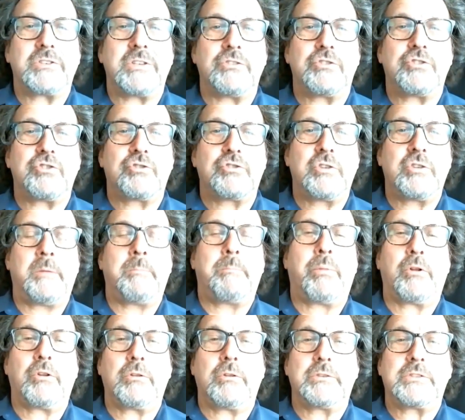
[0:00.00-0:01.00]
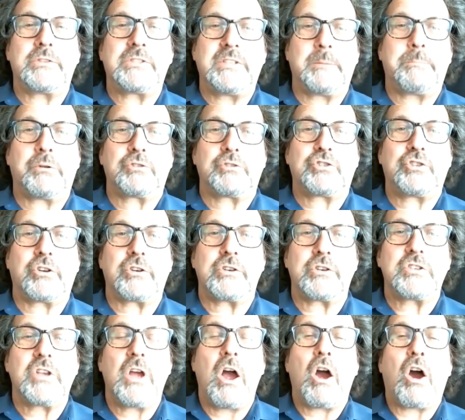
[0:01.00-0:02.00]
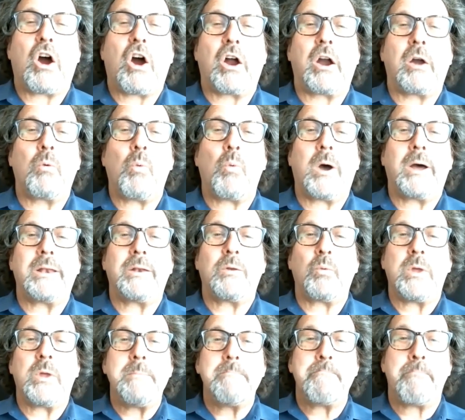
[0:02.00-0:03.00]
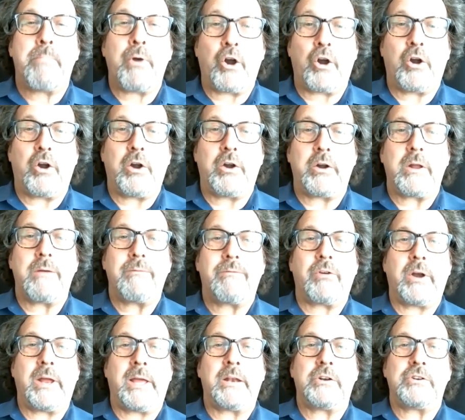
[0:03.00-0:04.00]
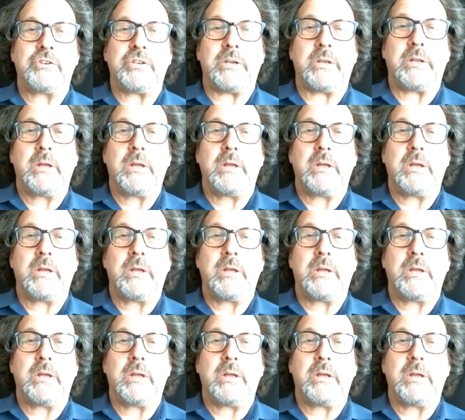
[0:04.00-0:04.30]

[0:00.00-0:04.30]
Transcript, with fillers: and simple simple sugars are what we burn for energy.